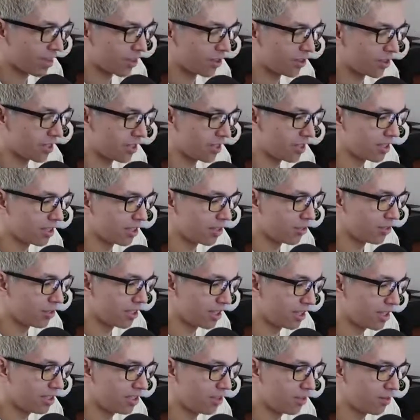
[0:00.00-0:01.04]
you
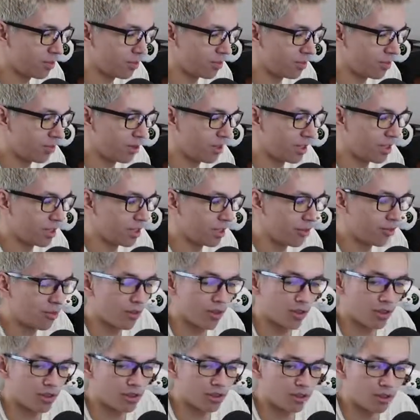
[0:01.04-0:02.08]
need to be
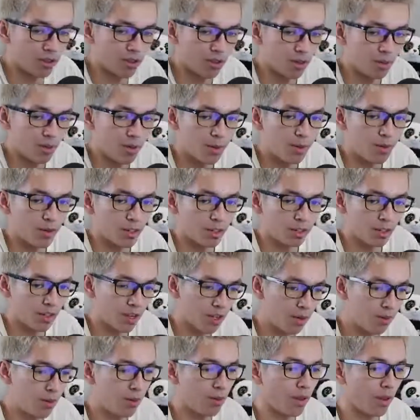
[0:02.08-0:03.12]
different, because there are people, like a
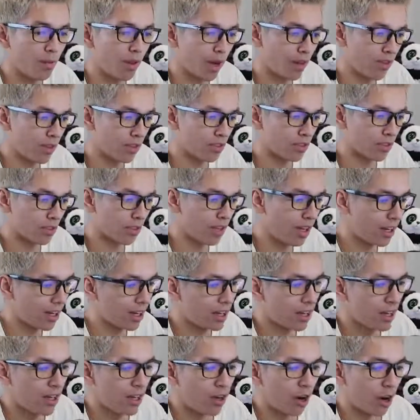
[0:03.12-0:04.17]
lot of the people that buy things
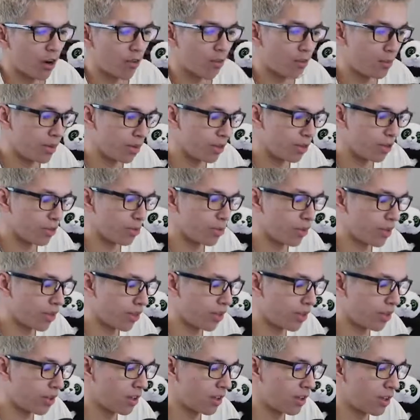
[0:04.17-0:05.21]
online are familiar
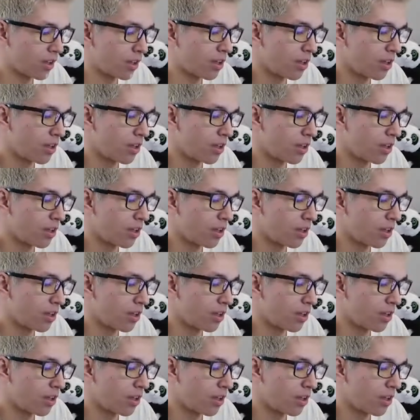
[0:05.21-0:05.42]
with